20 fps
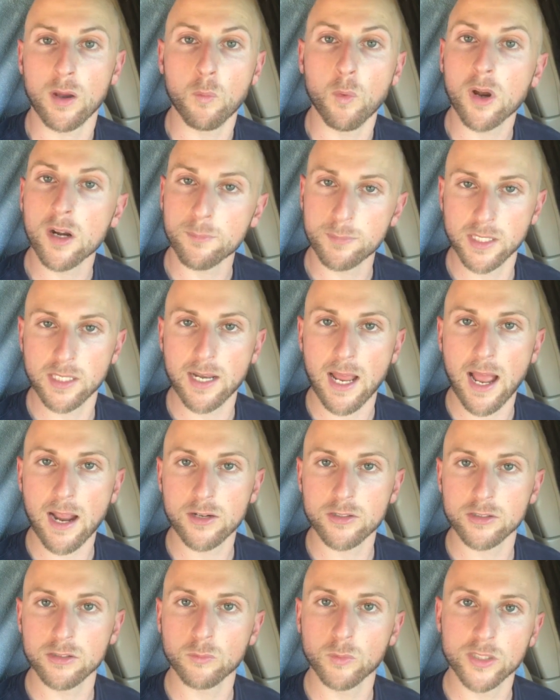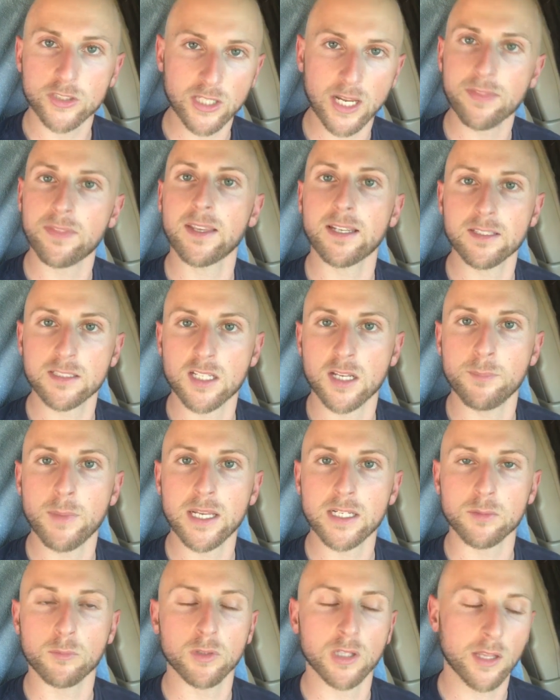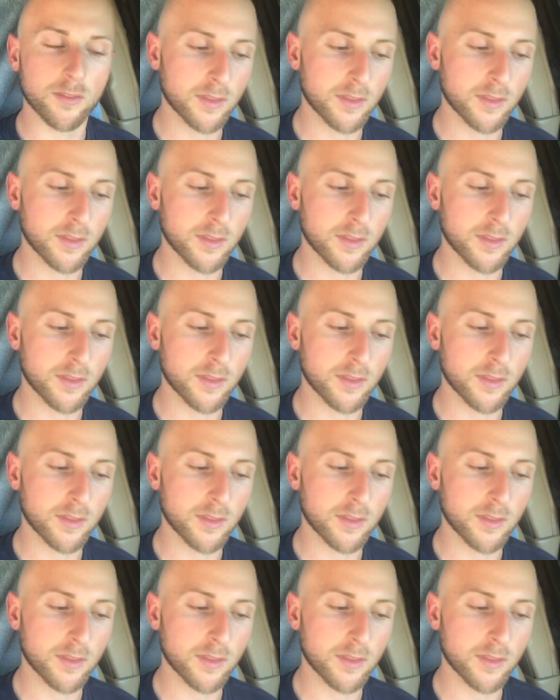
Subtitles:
I want to be an actor, which I think is commendable.